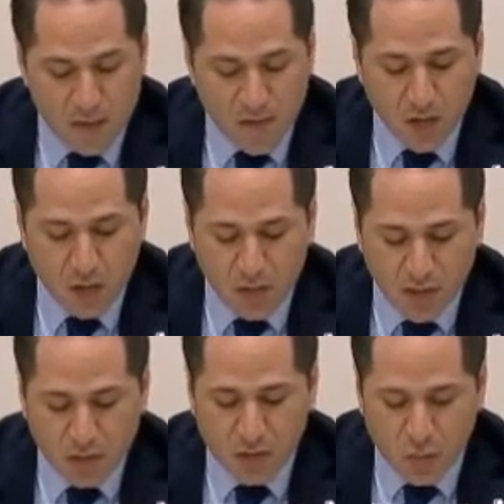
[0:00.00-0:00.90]
Their
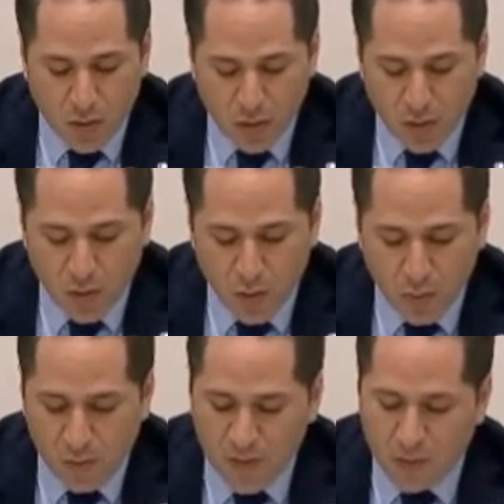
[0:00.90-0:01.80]
courageous work
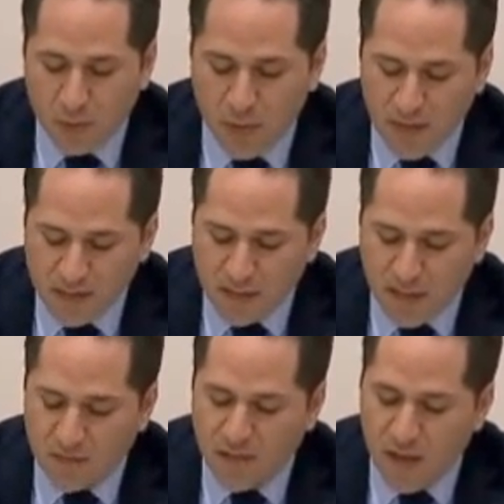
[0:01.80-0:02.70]
will be embraced
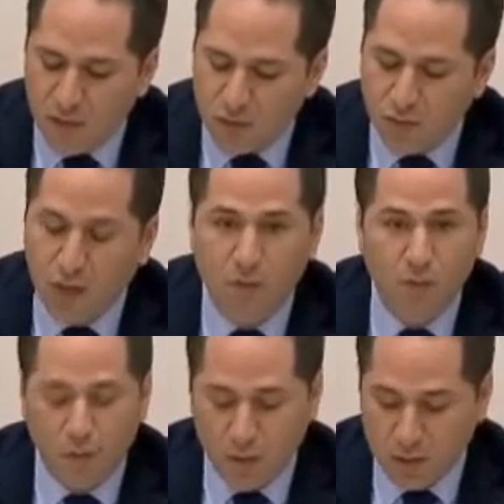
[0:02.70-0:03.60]
and valued around
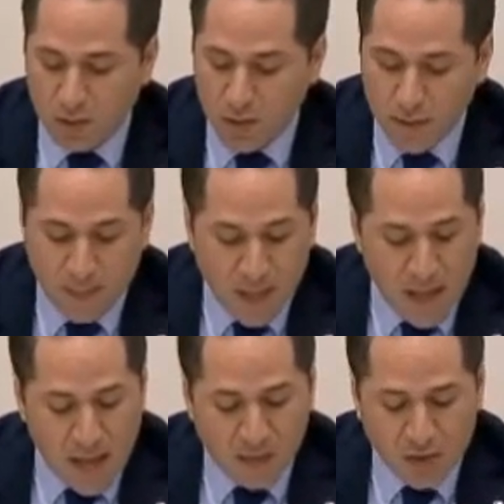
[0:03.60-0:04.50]
the world,
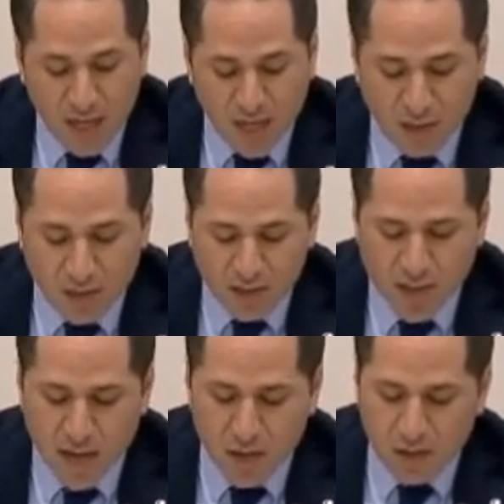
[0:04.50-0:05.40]
and the challenges
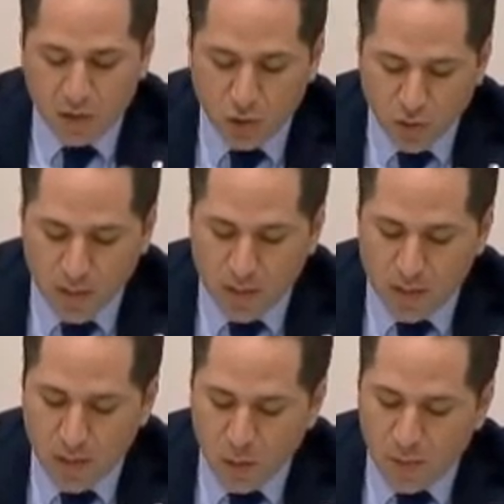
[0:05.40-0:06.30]
they are
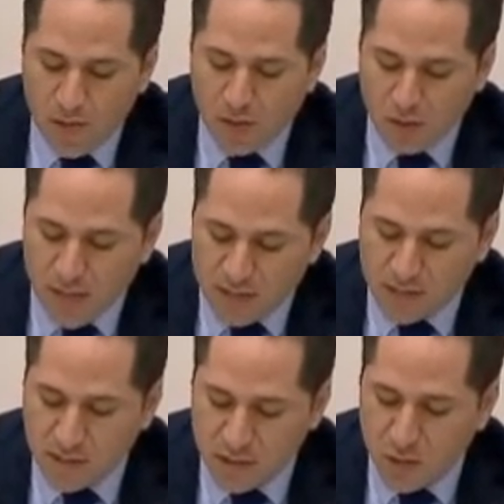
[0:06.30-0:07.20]
enduring will be
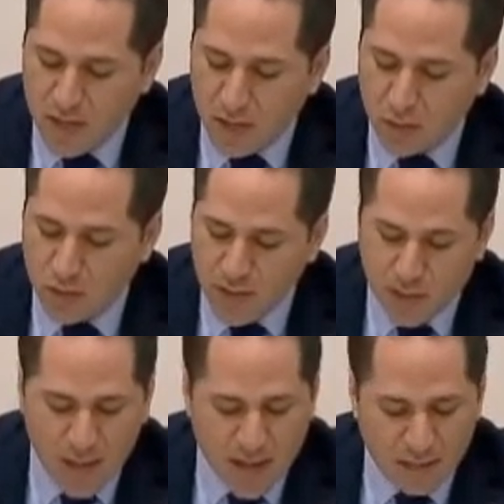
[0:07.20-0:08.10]
addressed so they could
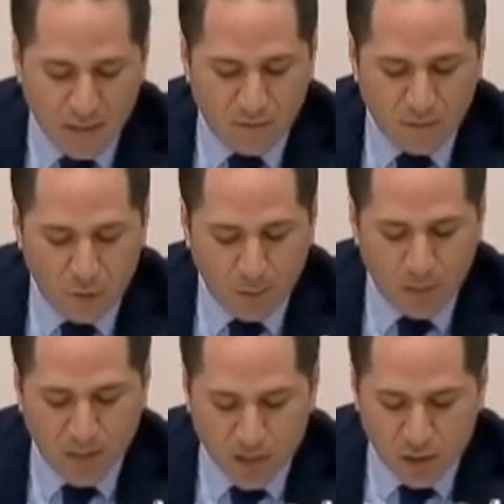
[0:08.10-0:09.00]
realize their full
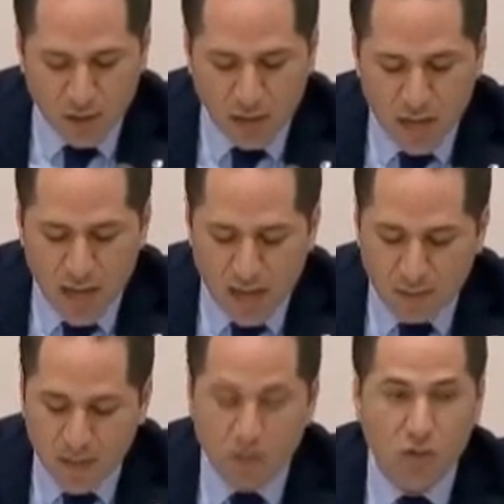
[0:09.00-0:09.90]
potential
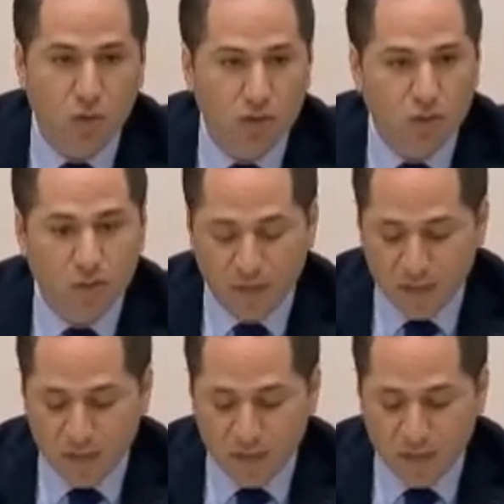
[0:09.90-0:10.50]
and be a source of